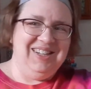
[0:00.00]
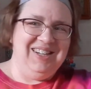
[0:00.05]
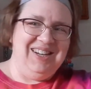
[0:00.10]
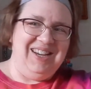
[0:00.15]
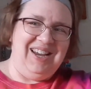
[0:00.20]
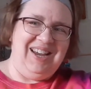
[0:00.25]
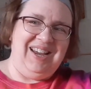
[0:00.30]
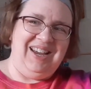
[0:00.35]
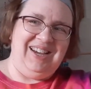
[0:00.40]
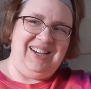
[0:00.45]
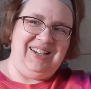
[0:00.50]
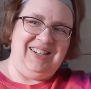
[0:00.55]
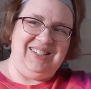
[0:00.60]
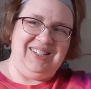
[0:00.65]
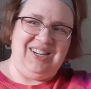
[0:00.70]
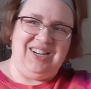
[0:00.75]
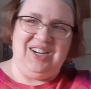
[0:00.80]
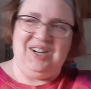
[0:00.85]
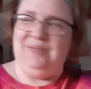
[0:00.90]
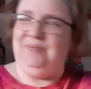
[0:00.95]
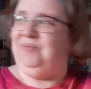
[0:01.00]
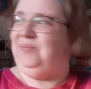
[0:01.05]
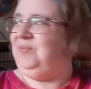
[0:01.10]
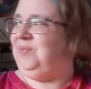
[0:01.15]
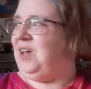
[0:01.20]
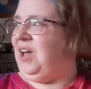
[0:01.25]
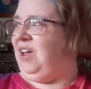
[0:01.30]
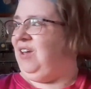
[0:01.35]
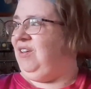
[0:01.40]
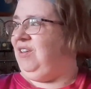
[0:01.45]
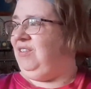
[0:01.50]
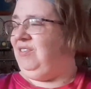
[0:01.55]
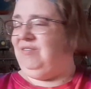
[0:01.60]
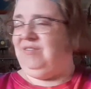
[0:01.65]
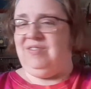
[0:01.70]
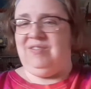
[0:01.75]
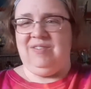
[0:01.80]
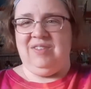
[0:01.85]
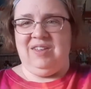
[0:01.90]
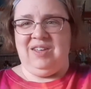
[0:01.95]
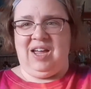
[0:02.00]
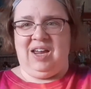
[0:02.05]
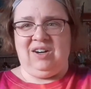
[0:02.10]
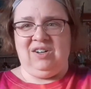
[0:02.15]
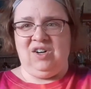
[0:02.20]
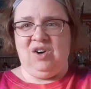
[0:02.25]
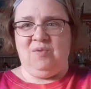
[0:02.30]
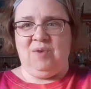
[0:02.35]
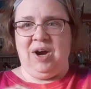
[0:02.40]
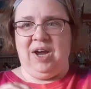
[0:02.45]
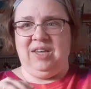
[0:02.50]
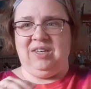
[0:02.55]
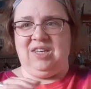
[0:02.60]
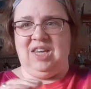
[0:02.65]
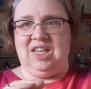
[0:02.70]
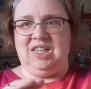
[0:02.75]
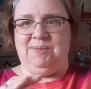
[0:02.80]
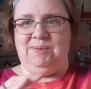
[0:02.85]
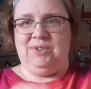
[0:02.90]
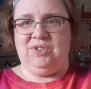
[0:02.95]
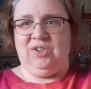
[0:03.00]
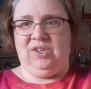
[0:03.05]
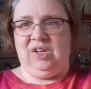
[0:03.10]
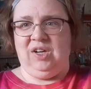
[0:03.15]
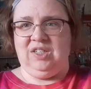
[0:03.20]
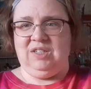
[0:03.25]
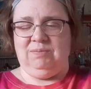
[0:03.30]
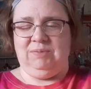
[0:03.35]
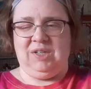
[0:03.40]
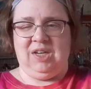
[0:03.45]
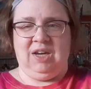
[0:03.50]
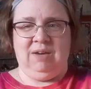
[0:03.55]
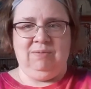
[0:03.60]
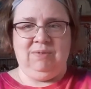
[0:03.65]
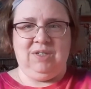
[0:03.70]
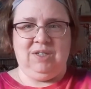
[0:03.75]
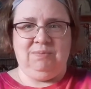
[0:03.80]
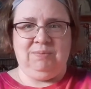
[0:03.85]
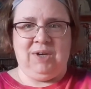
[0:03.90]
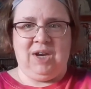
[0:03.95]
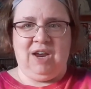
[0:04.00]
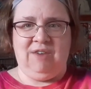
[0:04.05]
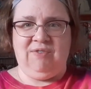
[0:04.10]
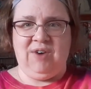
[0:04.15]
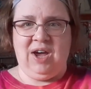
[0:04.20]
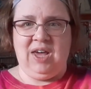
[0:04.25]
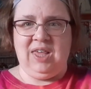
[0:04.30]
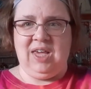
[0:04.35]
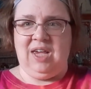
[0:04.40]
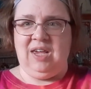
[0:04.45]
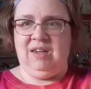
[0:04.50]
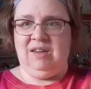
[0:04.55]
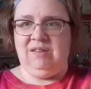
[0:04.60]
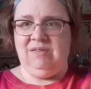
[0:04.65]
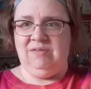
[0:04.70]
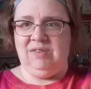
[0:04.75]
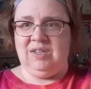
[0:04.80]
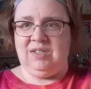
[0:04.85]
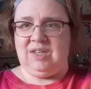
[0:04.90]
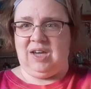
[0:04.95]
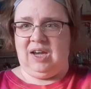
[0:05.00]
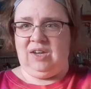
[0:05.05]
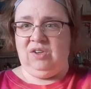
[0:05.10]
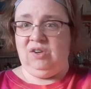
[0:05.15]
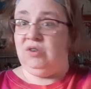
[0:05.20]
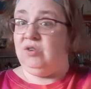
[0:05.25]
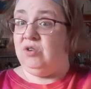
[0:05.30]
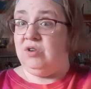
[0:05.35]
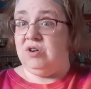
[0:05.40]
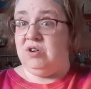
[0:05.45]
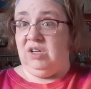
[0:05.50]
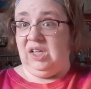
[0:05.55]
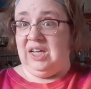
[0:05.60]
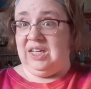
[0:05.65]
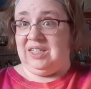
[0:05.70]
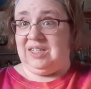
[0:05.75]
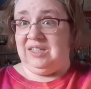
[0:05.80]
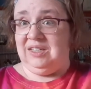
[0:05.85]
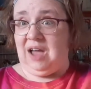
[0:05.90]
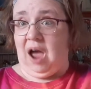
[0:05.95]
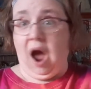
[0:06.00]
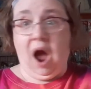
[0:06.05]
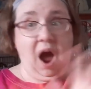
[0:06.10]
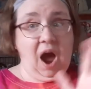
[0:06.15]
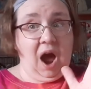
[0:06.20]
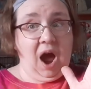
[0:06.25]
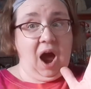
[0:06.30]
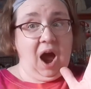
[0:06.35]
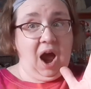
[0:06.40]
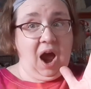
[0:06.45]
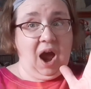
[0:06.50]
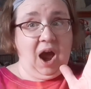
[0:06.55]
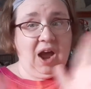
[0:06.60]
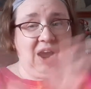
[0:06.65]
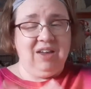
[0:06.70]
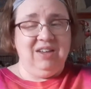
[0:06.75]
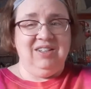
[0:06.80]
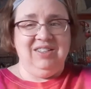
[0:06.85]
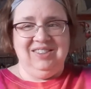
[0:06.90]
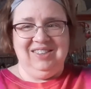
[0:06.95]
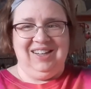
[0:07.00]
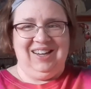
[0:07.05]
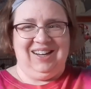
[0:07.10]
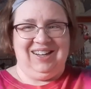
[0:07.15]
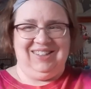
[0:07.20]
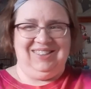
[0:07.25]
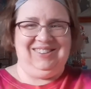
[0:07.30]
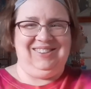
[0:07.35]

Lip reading: and I don't know why it takes me so long sometimes, but I finally decided to Google it. Yeah,